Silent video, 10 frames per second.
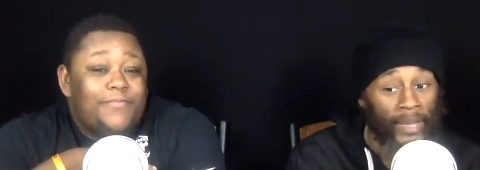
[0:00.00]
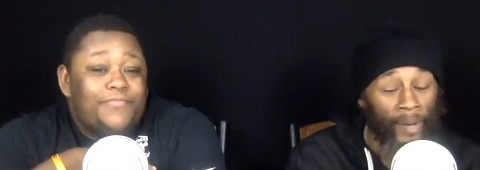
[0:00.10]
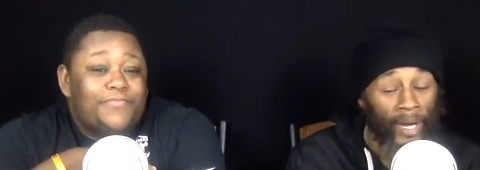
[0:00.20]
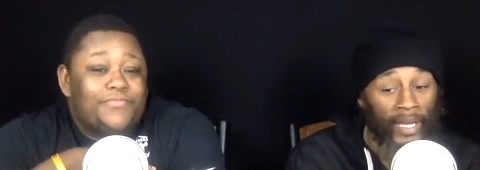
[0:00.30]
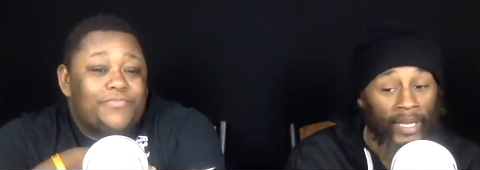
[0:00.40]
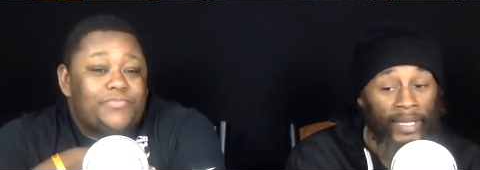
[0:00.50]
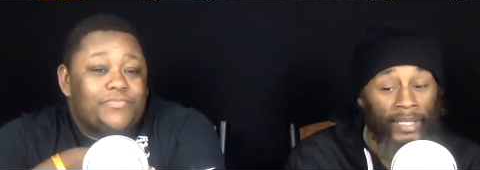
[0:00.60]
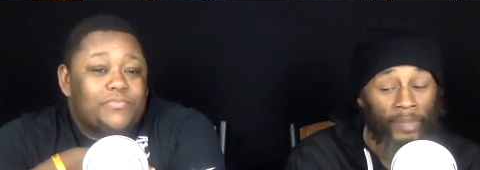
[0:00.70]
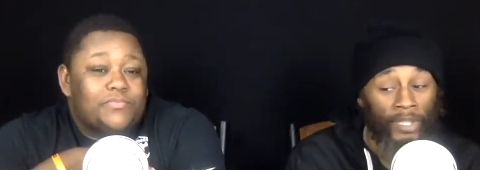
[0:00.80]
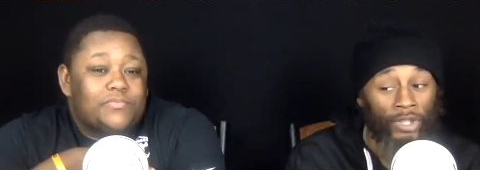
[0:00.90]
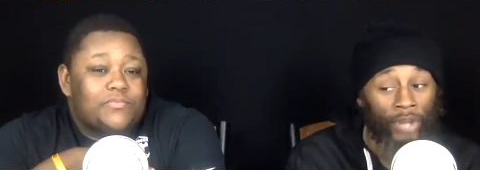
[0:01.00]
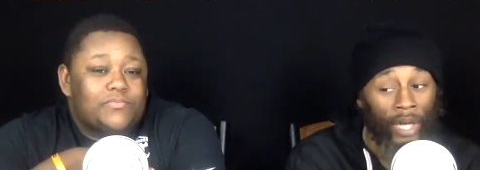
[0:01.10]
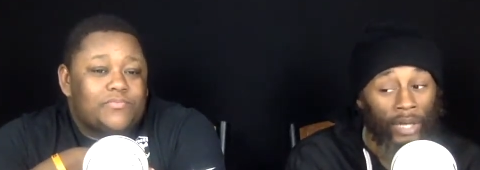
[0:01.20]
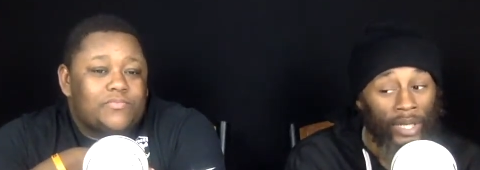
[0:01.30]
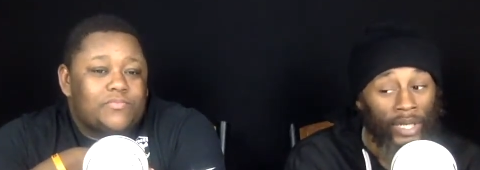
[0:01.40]
Speaker 1: but he's been
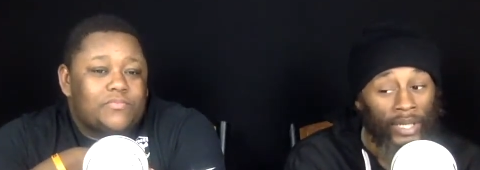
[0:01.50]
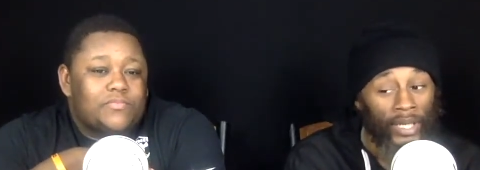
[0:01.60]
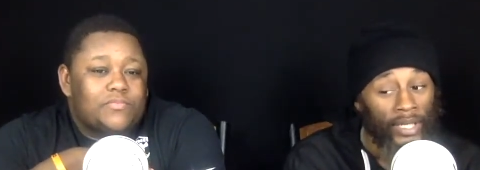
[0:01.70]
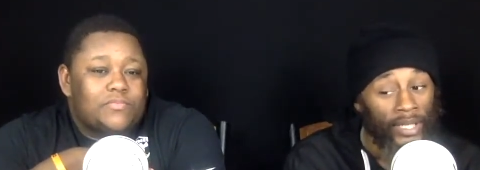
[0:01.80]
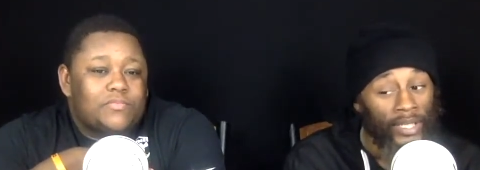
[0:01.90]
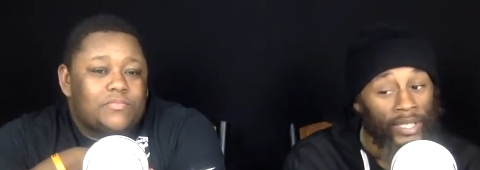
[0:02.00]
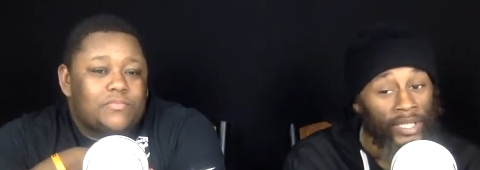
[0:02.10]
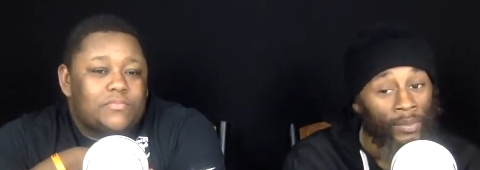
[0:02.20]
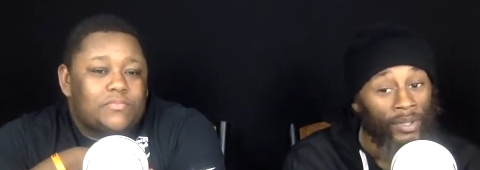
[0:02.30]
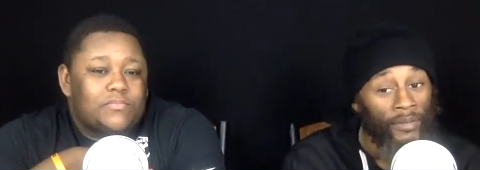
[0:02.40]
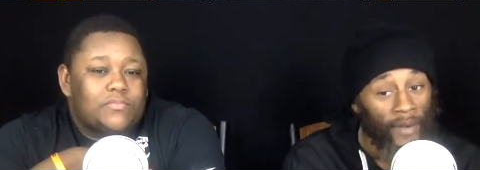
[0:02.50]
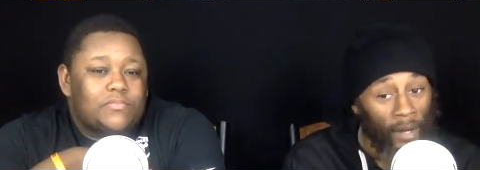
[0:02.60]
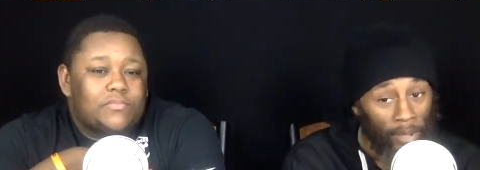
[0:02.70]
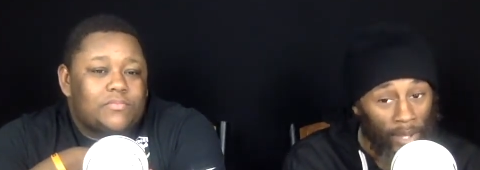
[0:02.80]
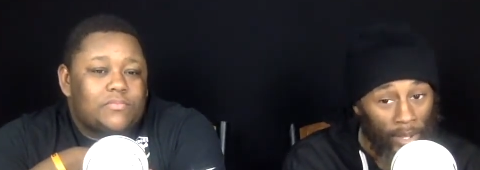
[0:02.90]
struggling at the end of the season with the
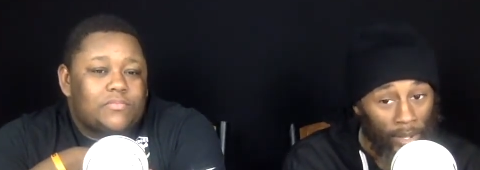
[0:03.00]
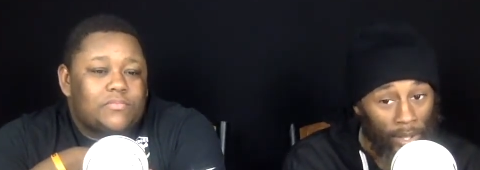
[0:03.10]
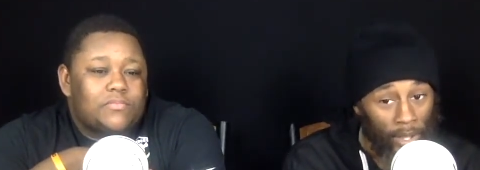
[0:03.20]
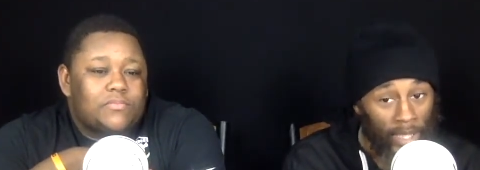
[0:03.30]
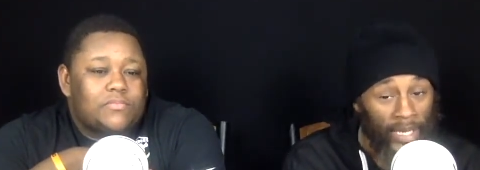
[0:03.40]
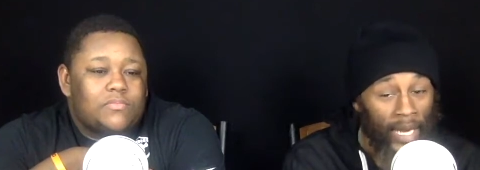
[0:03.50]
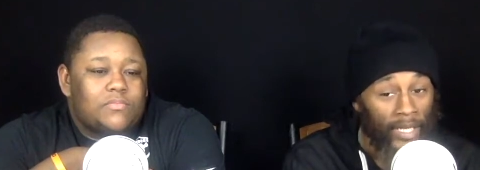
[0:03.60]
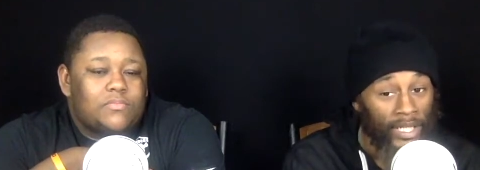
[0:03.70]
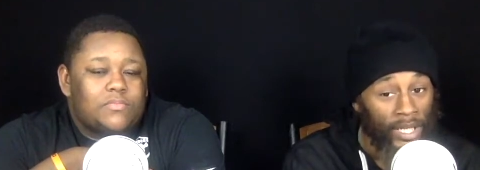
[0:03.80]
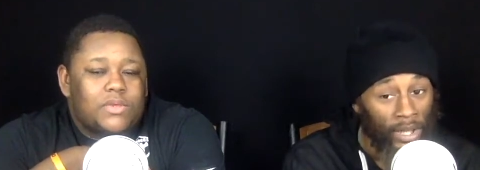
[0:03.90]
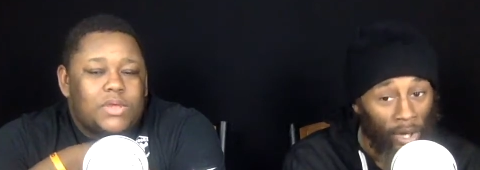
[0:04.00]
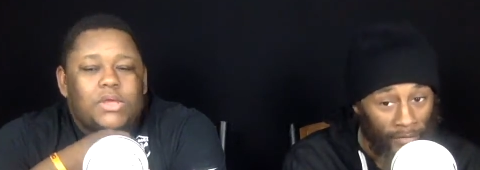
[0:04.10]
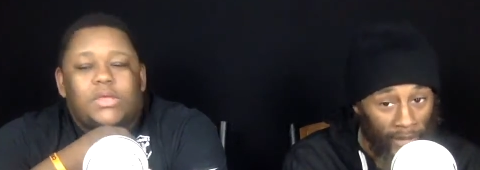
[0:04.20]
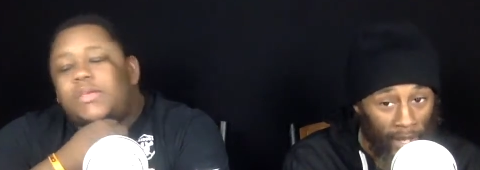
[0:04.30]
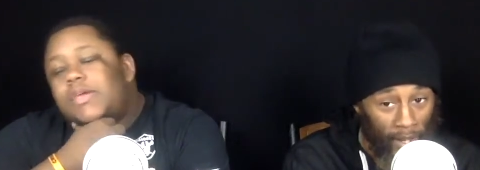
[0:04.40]
fumble he got to chill off. Uh,
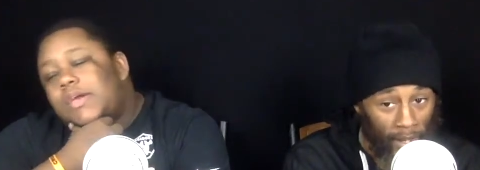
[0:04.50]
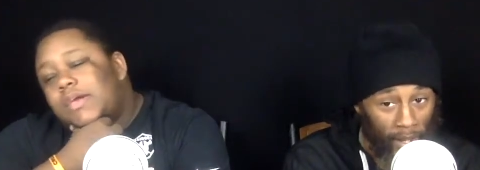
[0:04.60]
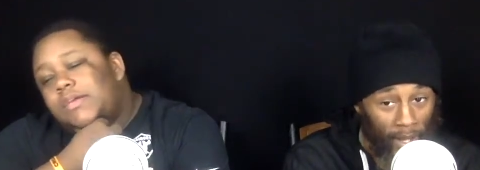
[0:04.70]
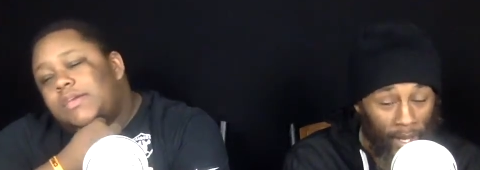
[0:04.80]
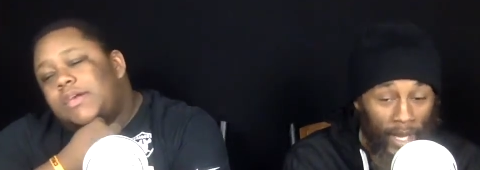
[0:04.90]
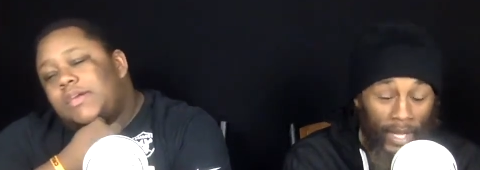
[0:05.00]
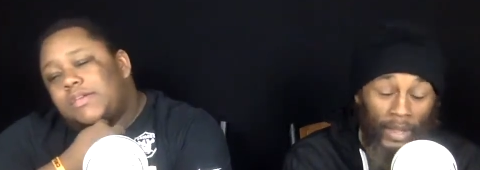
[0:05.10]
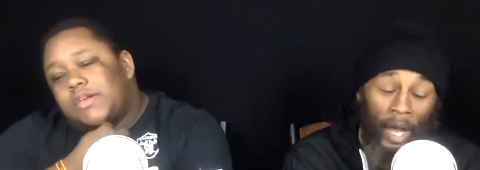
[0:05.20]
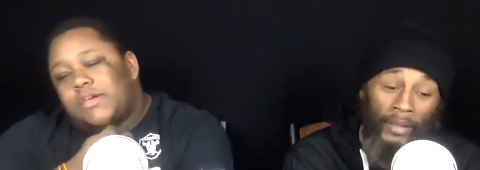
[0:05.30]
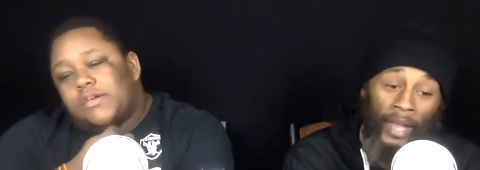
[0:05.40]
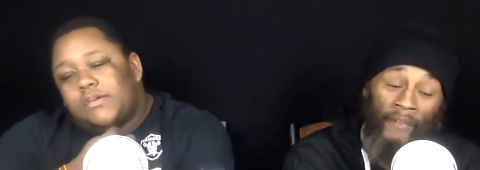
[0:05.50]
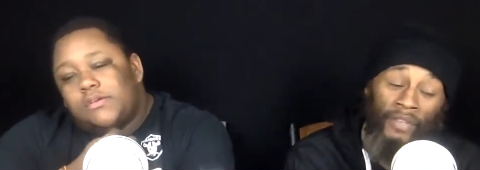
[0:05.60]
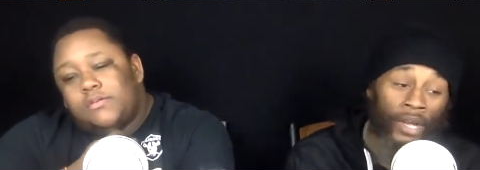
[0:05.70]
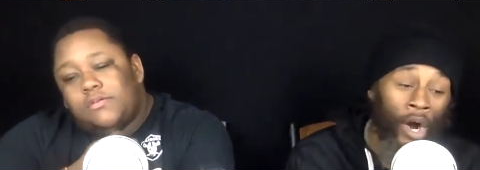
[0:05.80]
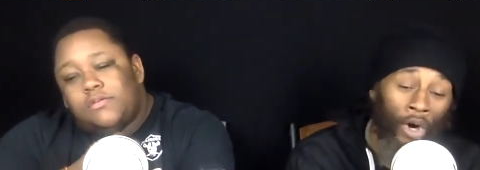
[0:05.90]
yeah, yeah, yeah. Now, now, if
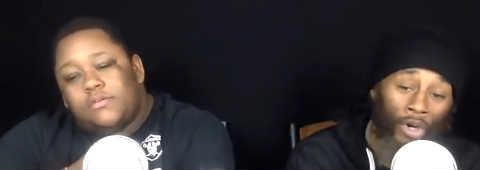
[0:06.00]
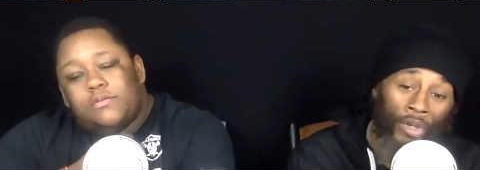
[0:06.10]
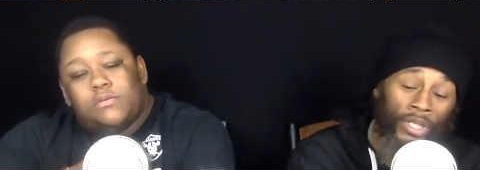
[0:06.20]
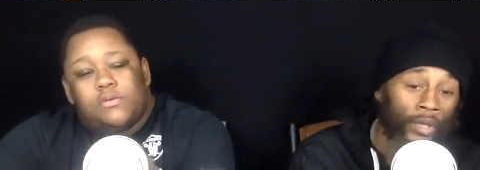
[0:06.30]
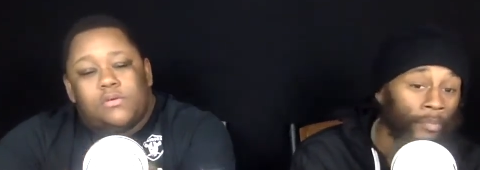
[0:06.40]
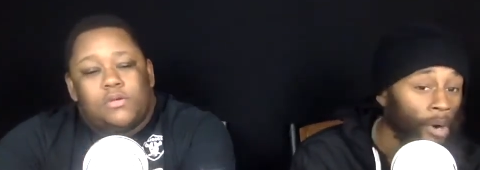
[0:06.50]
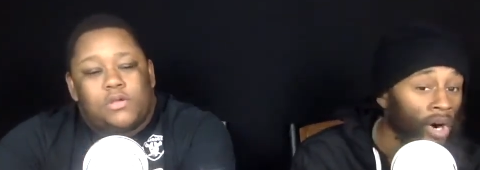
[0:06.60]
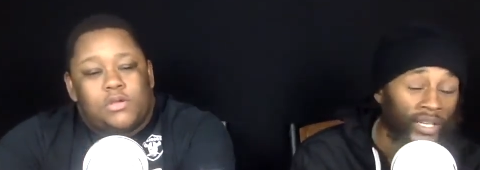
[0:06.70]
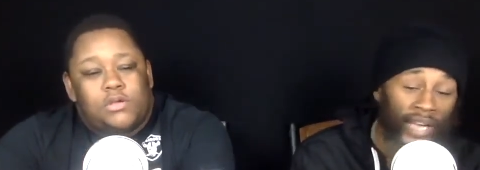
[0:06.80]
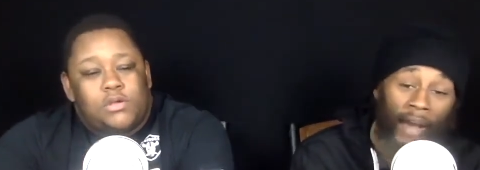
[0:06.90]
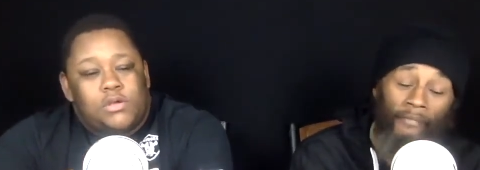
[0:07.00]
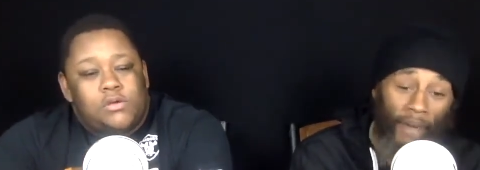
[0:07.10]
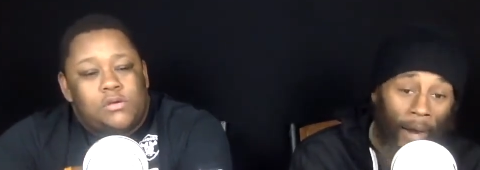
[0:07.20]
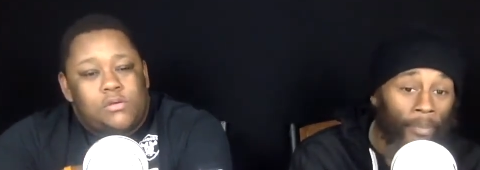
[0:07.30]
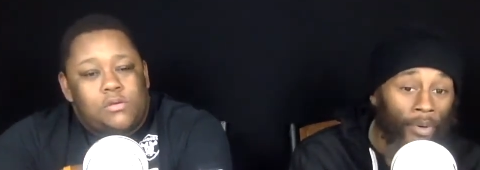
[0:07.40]
he can hold on to the ball and not
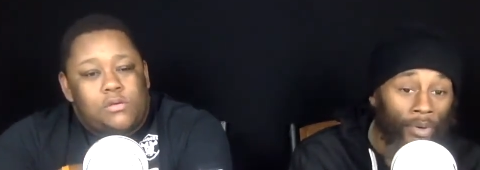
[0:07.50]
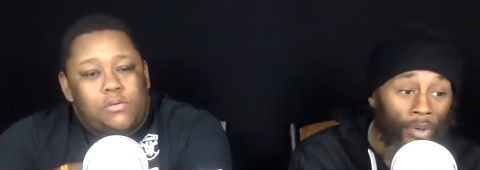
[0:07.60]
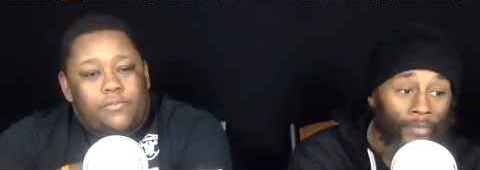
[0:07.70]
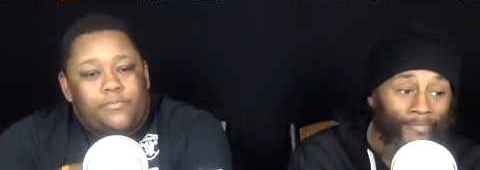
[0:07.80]
fumble,